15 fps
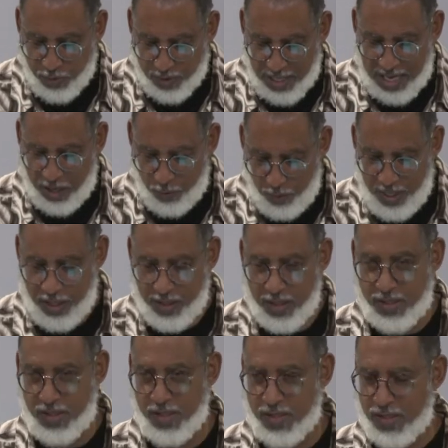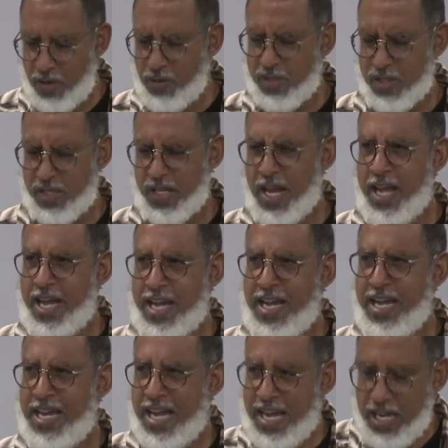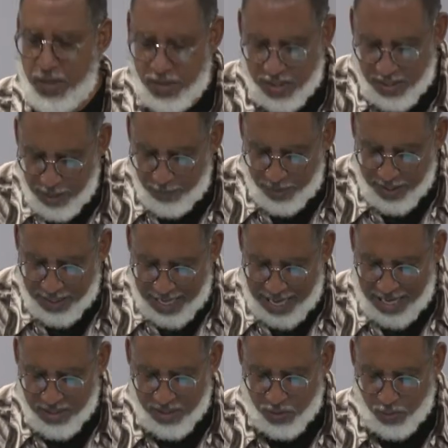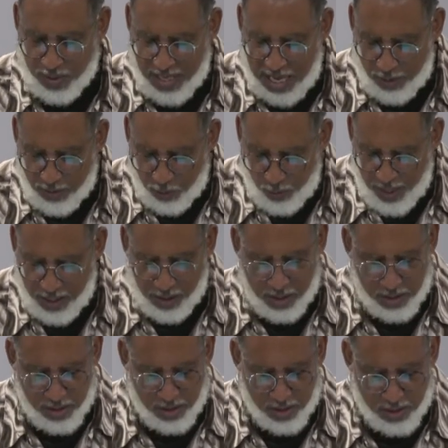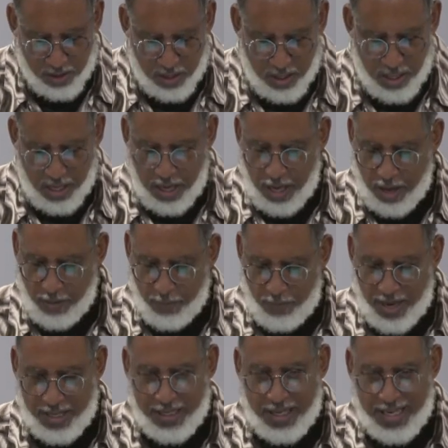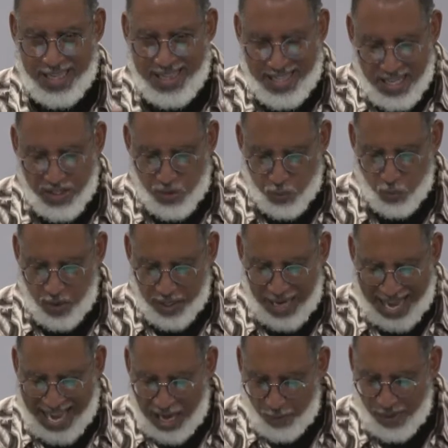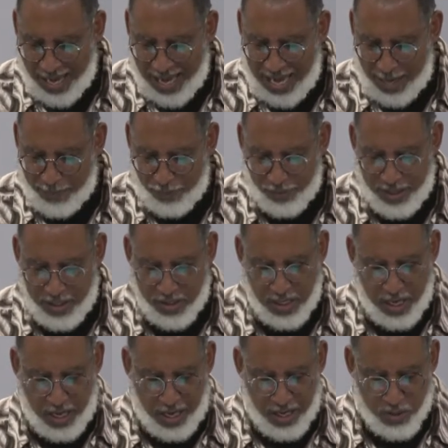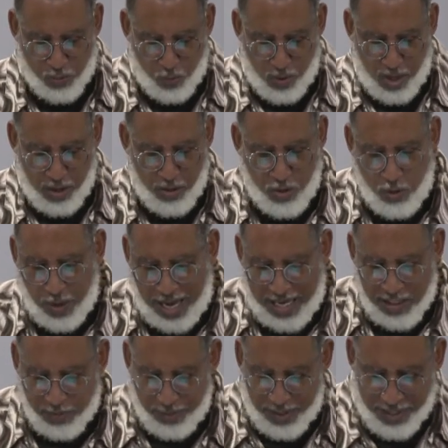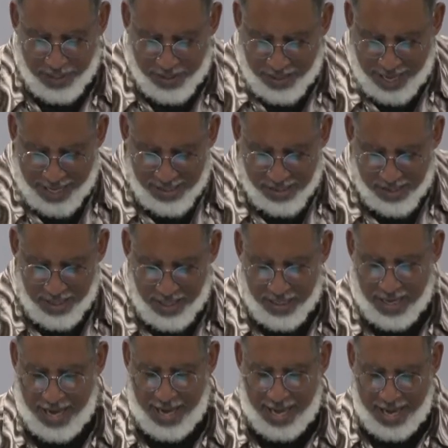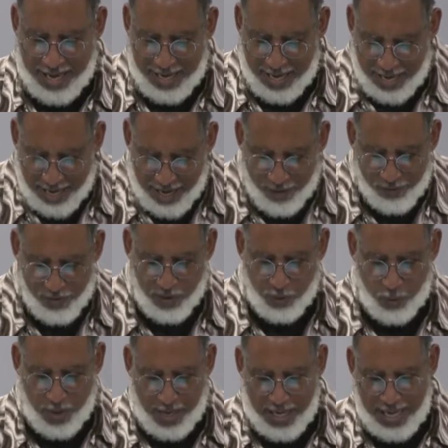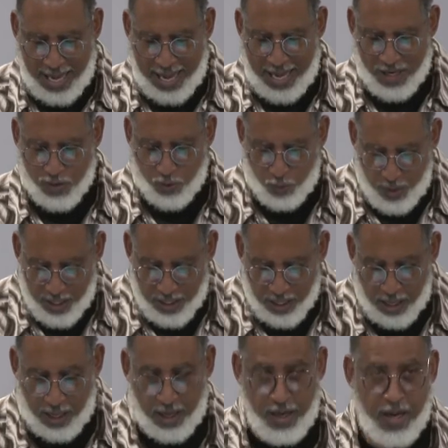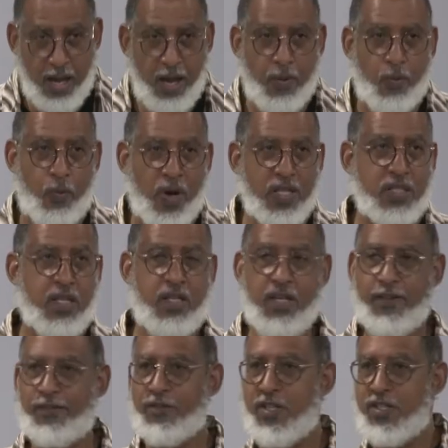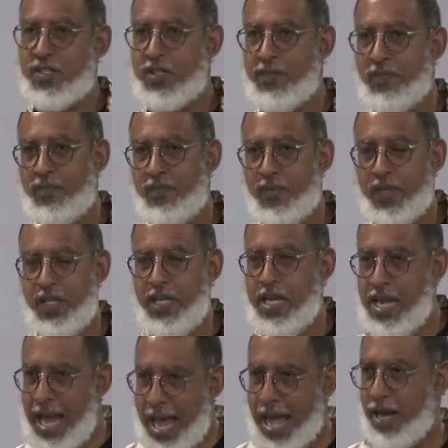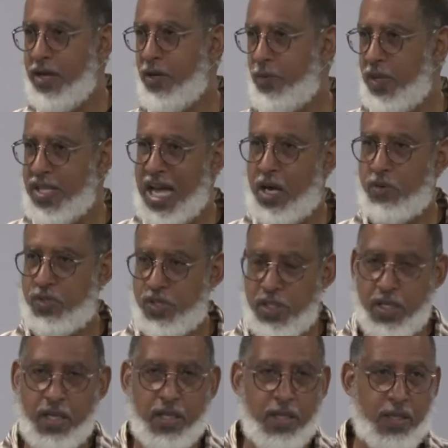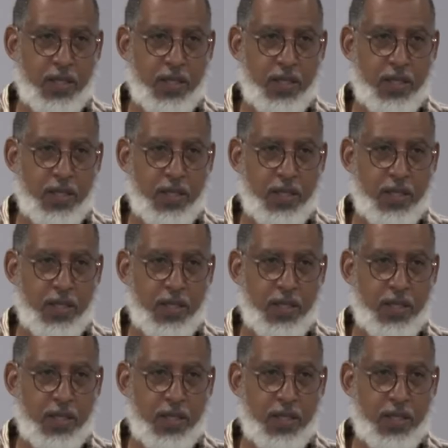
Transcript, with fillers: with our weaknesses. Notice this. He, he sympathizes with our weaknesses. But this one, our high priest, is one who has been tested in every way as we are. What's the difference? Yet without sin.